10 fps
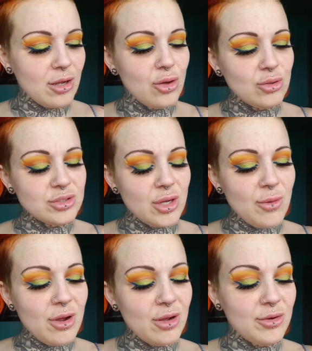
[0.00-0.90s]

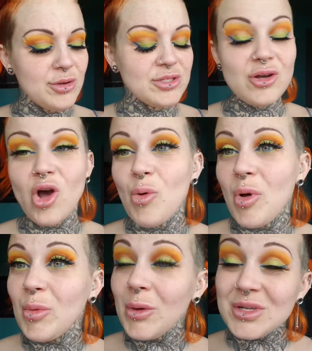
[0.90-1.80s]
Also, oh no, it's not
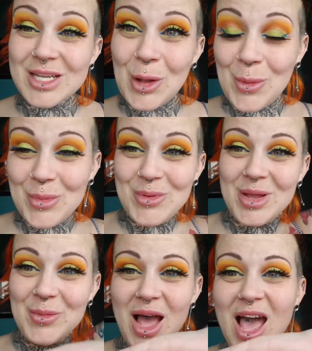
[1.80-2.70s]
cobalt blue. I was going to say cobalt
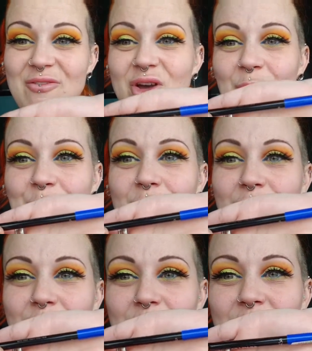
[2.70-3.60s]
blue, but I've got
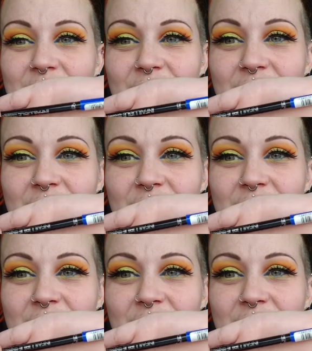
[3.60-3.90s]
blue.